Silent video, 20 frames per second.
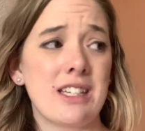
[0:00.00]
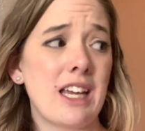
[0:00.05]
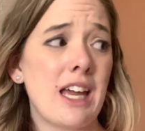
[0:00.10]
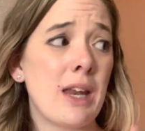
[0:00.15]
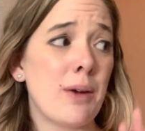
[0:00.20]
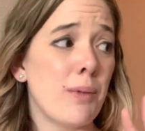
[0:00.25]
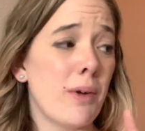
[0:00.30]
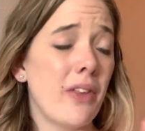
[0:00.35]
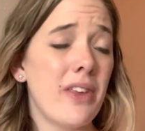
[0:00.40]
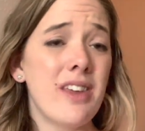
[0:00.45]

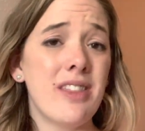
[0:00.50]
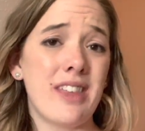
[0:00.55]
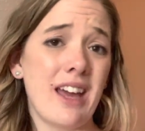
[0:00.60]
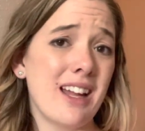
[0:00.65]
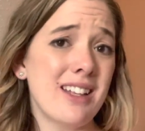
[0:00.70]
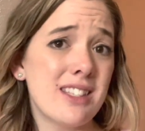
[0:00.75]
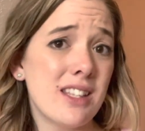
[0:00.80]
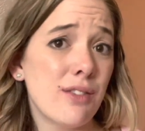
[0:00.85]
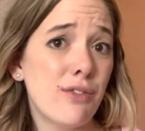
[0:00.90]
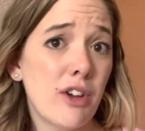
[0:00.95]
And really
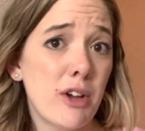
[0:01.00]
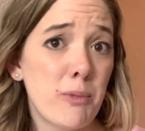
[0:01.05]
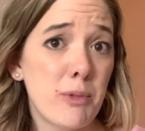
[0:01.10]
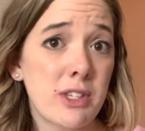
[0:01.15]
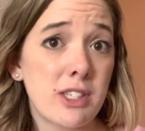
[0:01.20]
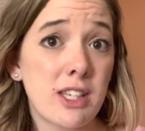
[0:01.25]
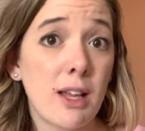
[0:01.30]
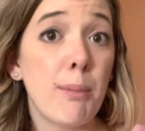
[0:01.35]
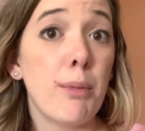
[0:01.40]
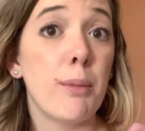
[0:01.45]
that's the fun with
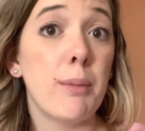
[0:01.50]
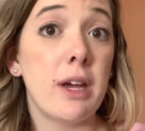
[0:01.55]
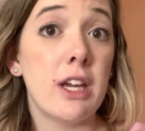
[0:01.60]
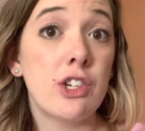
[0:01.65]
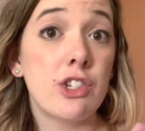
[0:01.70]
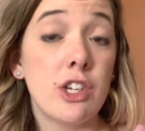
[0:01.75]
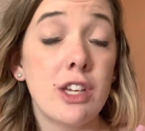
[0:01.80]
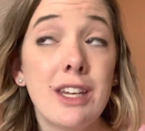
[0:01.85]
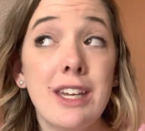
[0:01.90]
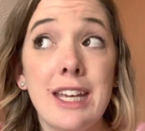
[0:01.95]

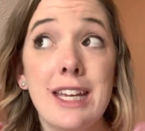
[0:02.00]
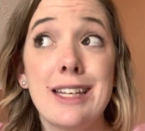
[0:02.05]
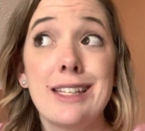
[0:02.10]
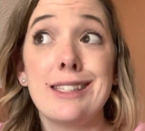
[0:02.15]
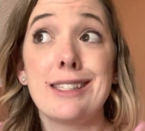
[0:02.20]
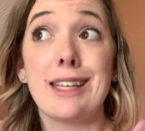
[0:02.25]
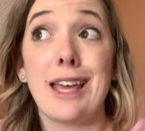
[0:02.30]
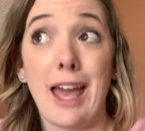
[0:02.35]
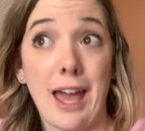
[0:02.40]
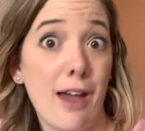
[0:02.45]
sublimation,
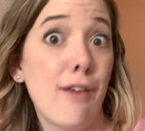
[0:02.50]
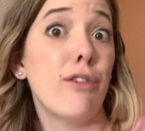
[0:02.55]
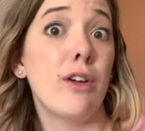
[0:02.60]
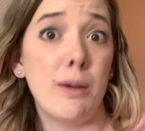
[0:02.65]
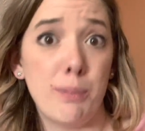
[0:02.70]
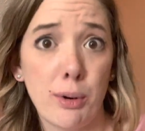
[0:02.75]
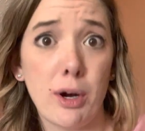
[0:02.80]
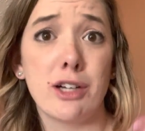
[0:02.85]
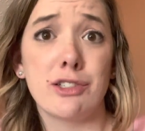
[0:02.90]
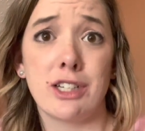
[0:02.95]
is every
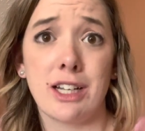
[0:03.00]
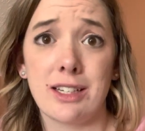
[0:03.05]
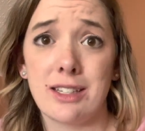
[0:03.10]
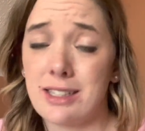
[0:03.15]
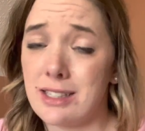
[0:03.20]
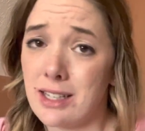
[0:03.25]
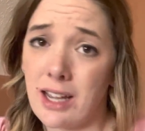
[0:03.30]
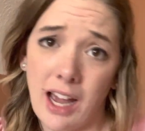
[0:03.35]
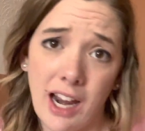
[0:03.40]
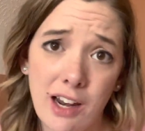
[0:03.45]
project
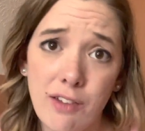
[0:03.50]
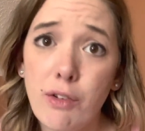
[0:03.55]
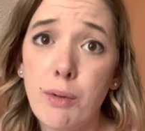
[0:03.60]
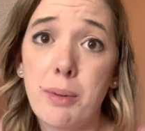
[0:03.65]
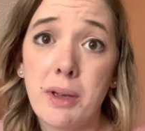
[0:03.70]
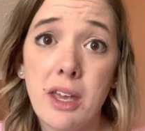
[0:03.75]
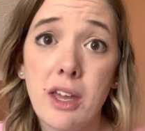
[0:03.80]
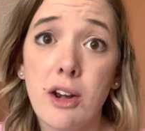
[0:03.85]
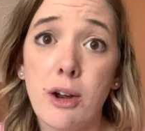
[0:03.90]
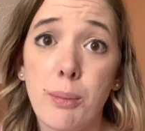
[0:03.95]
is kind of a
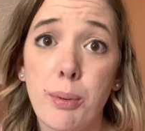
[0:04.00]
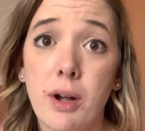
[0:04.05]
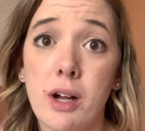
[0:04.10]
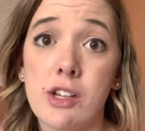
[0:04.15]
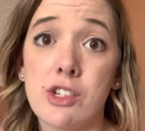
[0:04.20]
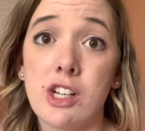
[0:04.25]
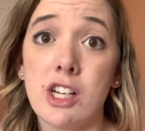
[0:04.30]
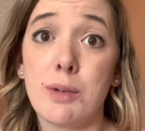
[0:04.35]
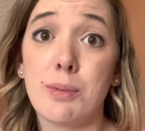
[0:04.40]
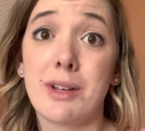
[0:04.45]
beginner
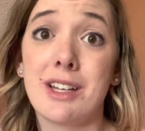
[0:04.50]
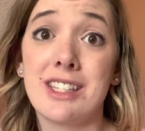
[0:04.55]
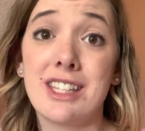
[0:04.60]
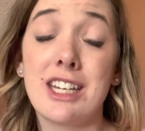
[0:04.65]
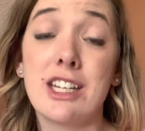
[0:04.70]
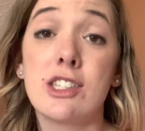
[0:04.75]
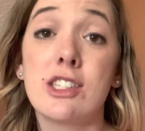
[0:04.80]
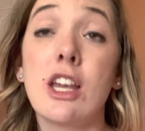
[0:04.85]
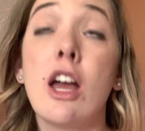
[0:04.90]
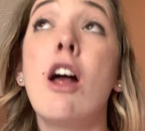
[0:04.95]
project because it
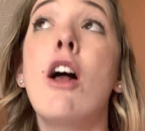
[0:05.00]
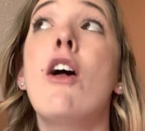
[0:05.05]
is